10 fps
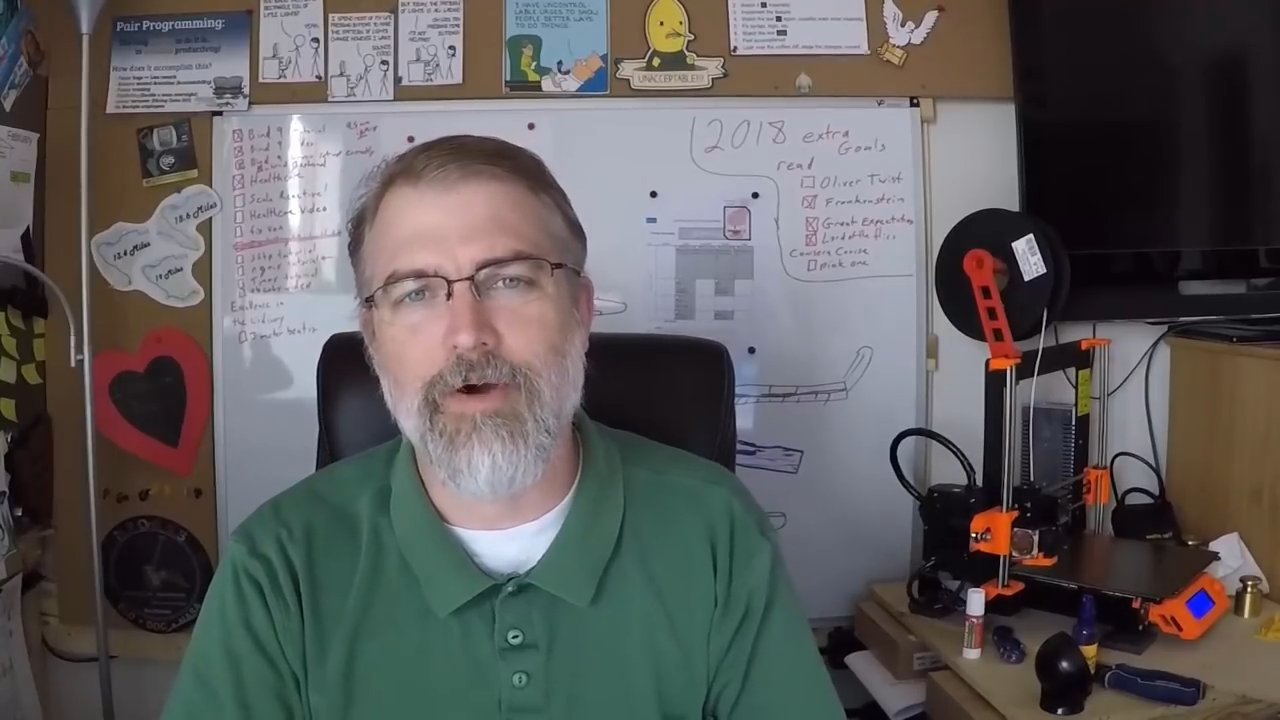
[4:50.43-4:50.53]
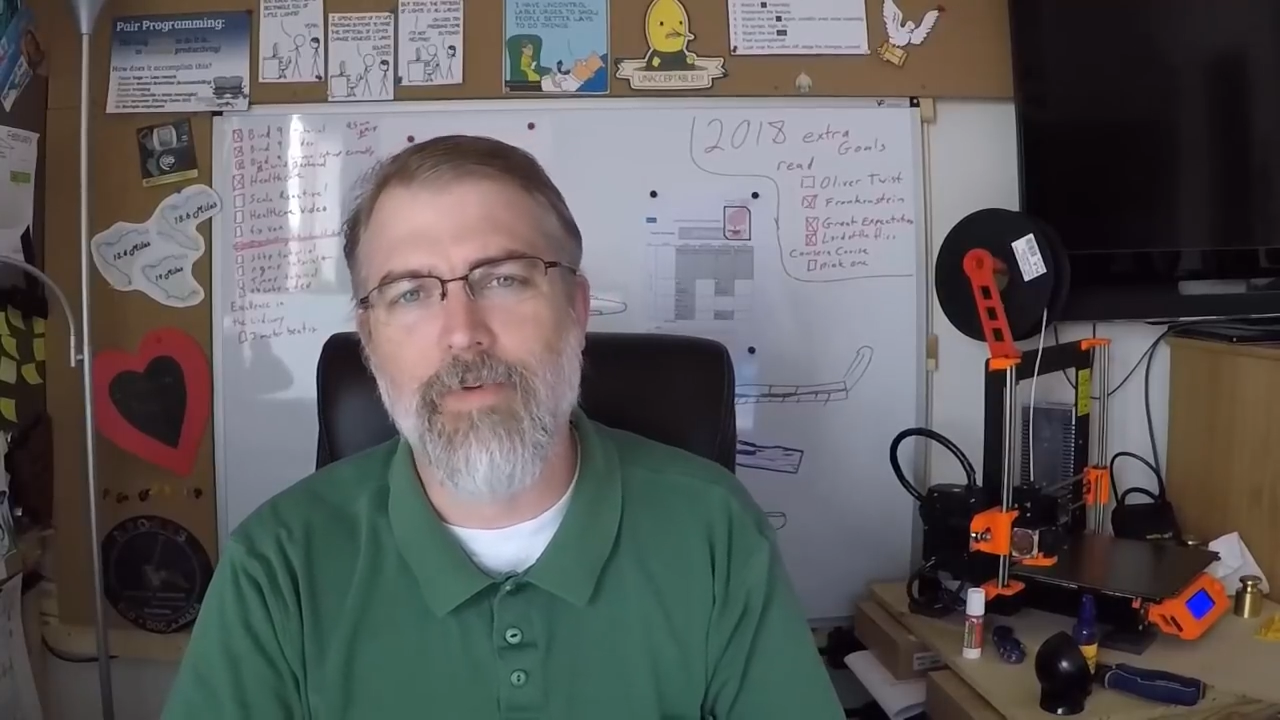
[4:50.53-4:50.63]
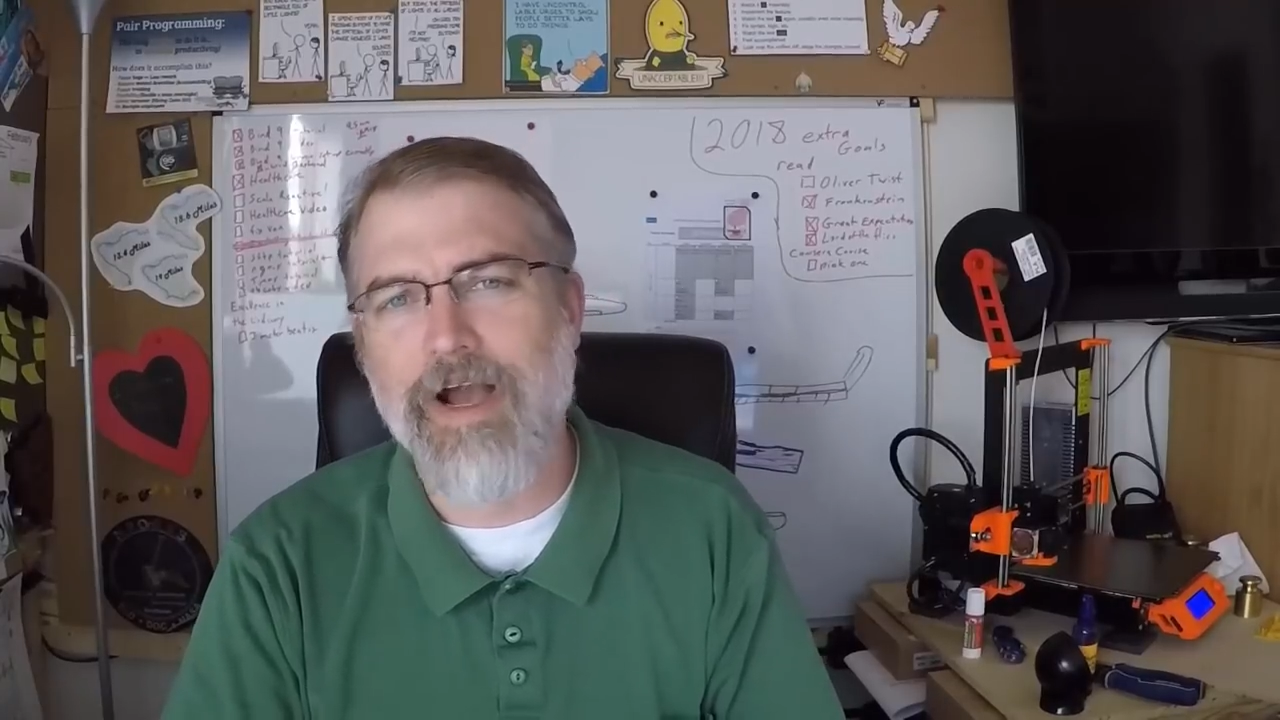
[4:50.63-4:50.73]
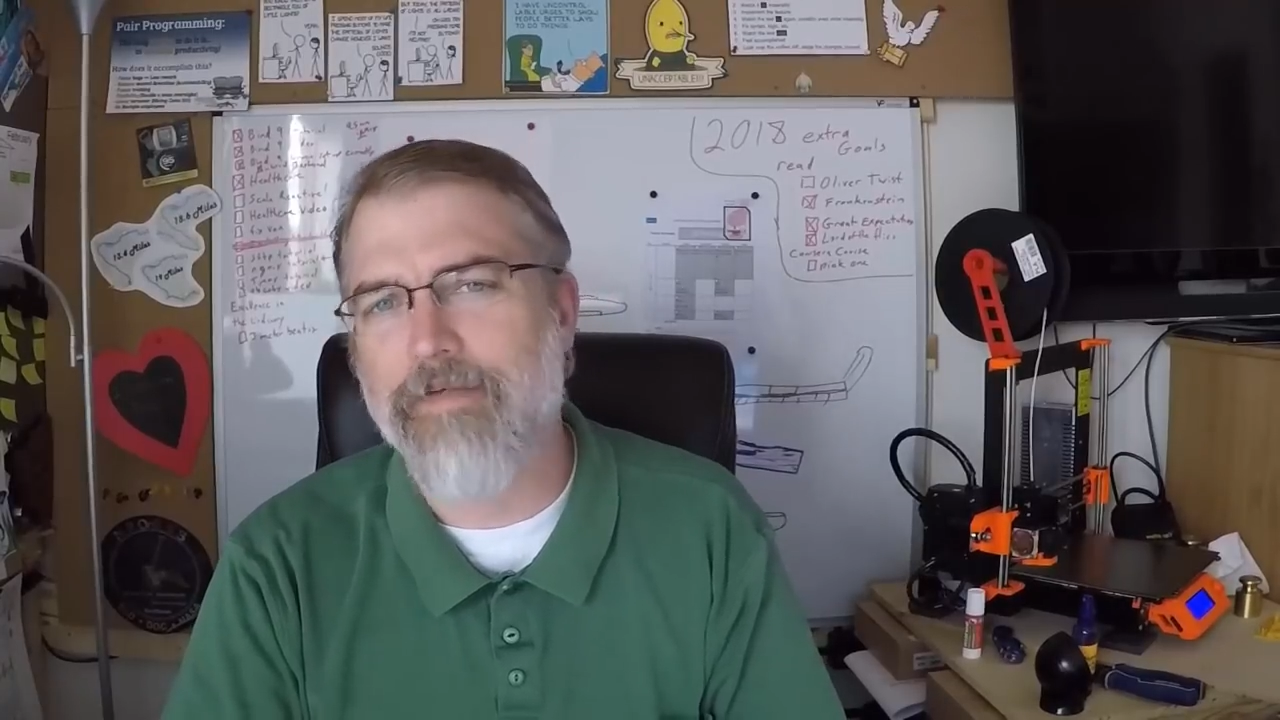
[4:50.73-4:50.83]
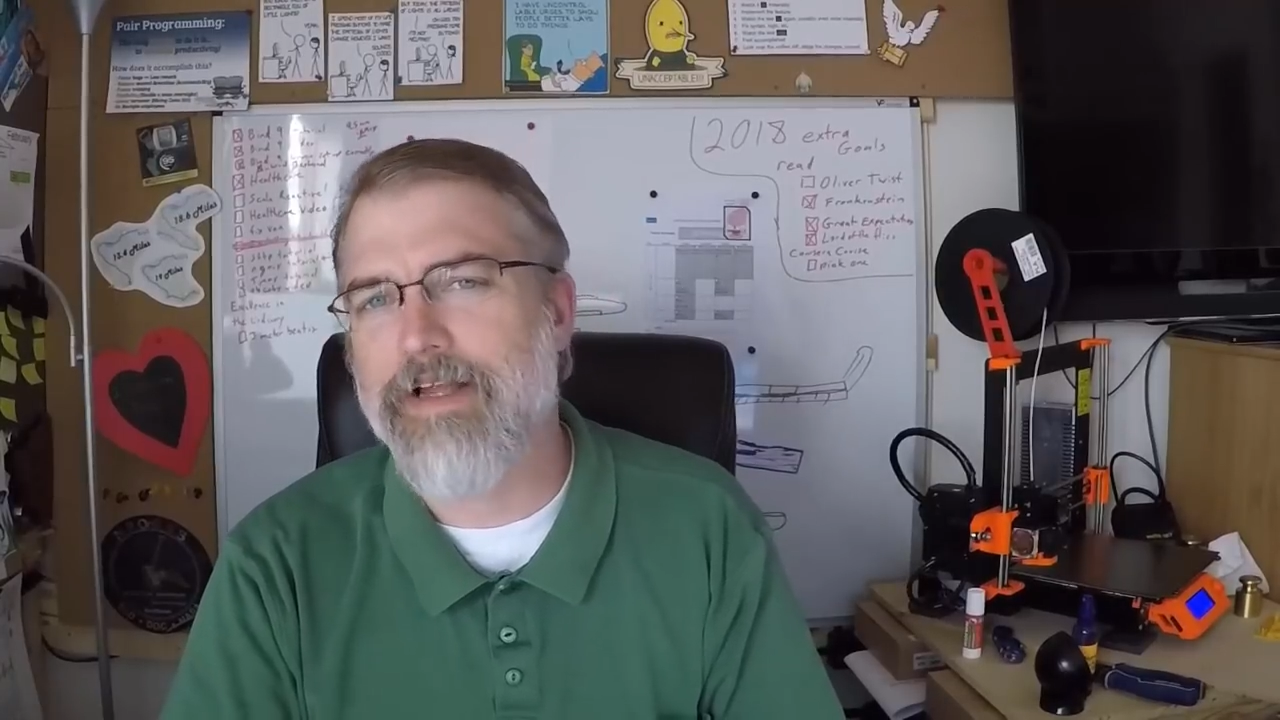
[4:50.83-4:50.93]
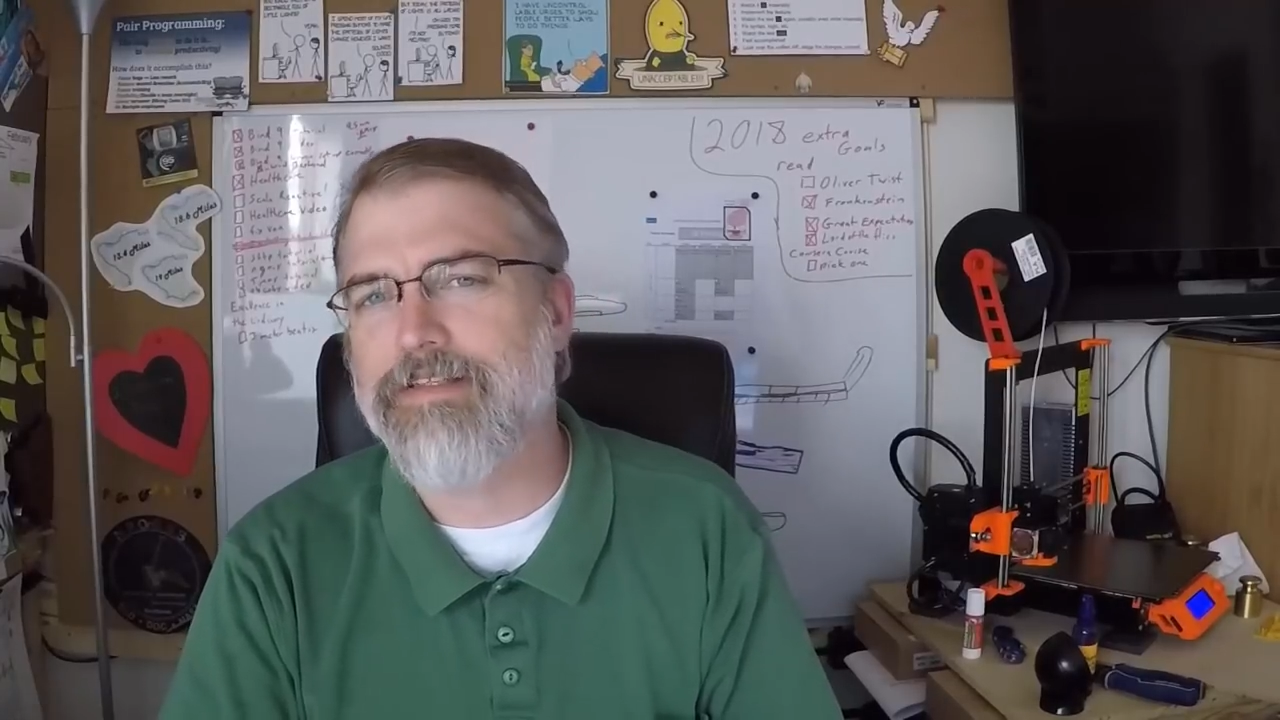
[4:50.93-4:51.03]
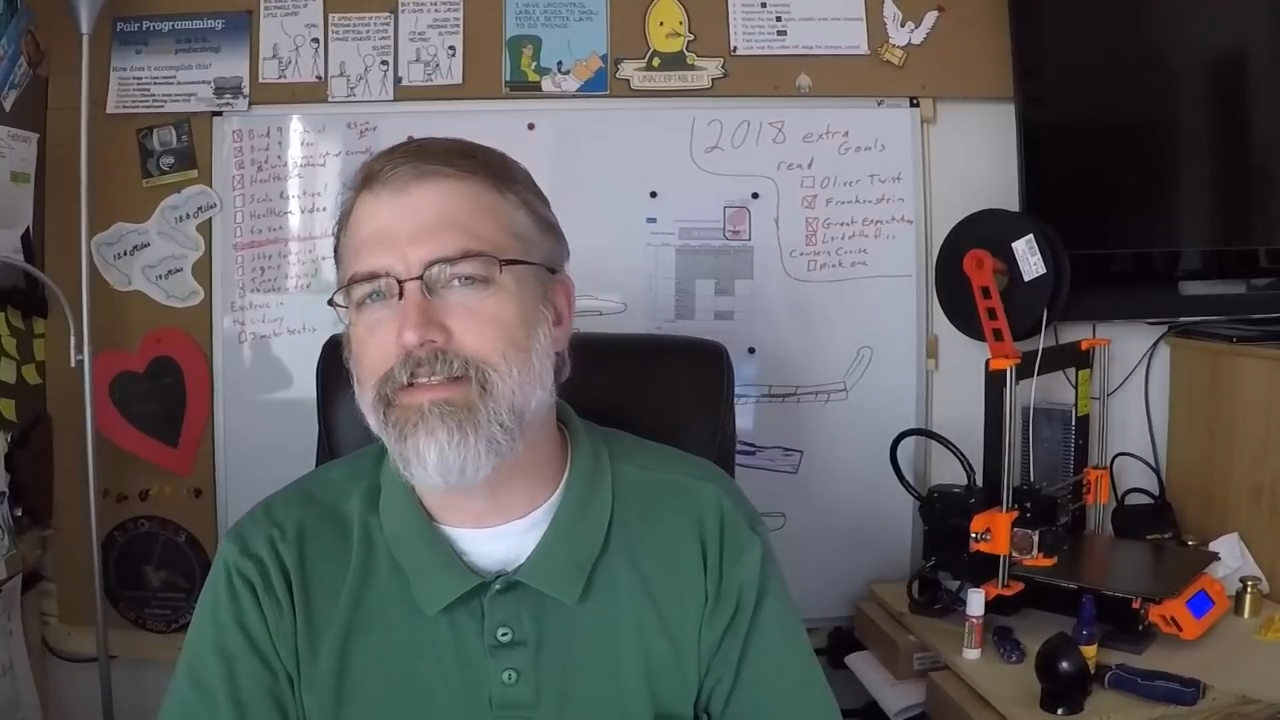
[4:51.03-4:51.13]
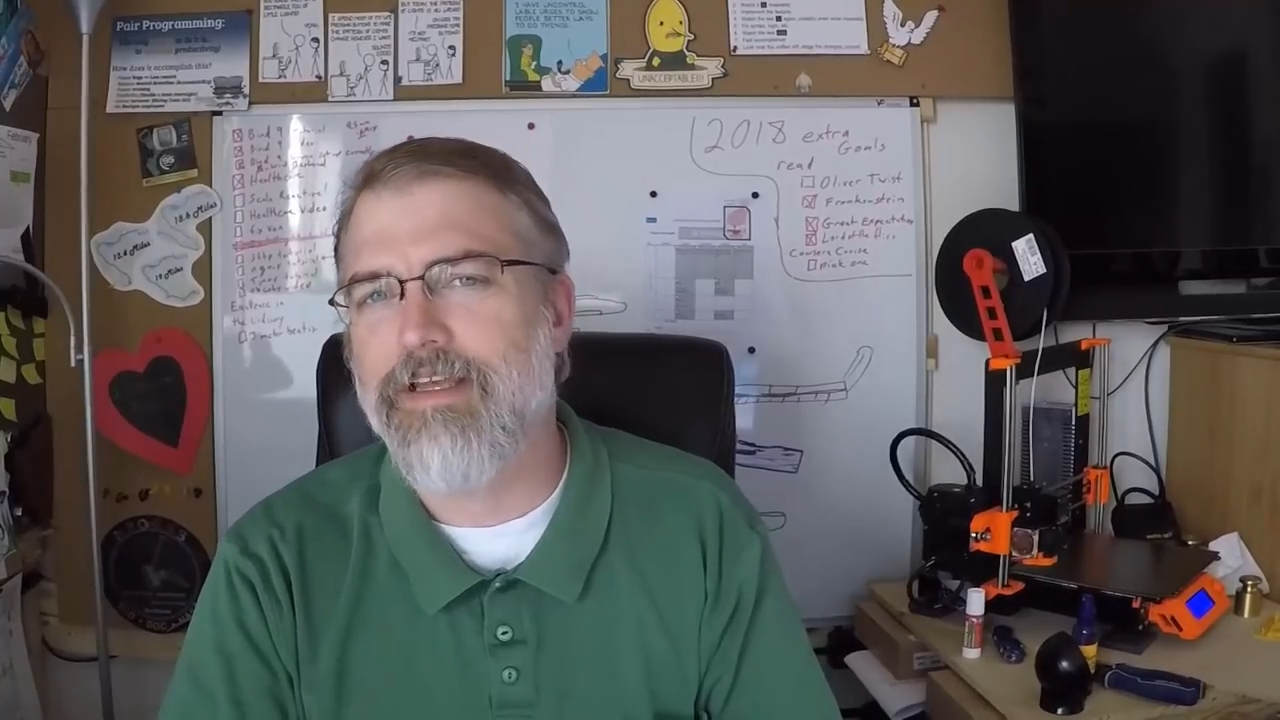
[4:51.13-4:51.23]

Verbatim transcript: wow, that's